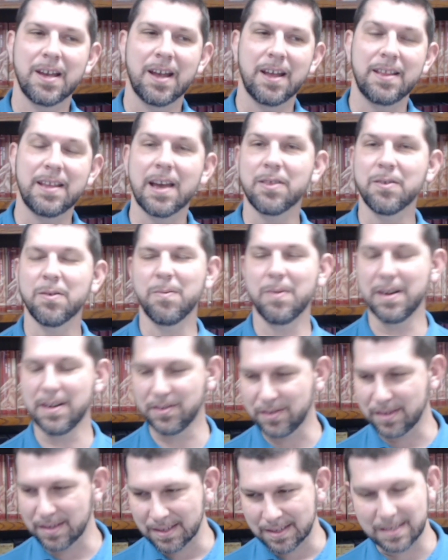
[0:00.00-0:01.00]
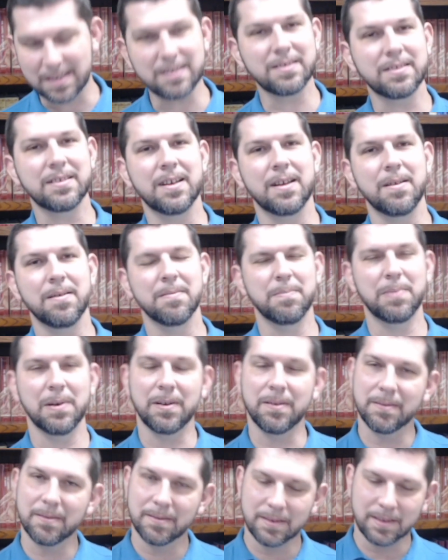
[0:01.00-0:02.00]
and the other one is consistent,
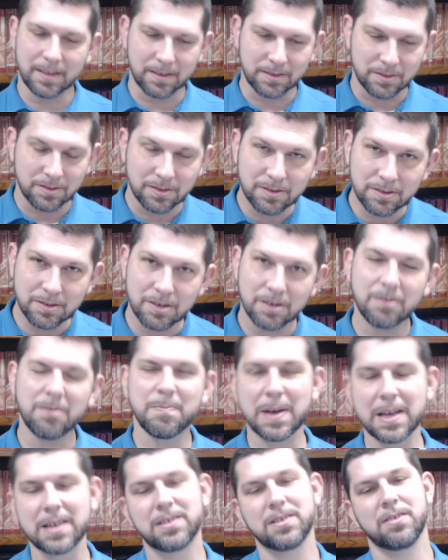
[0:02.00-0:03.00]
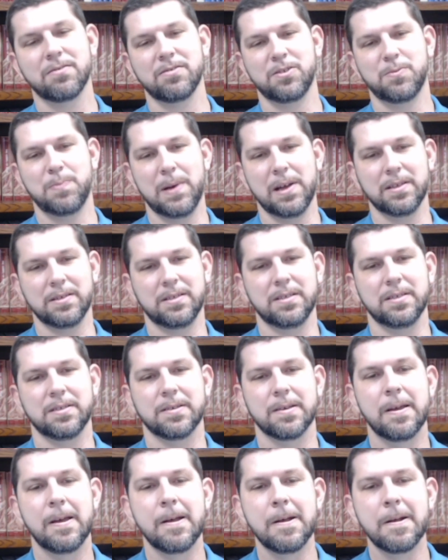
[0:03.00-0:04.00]
but there's two basic responses.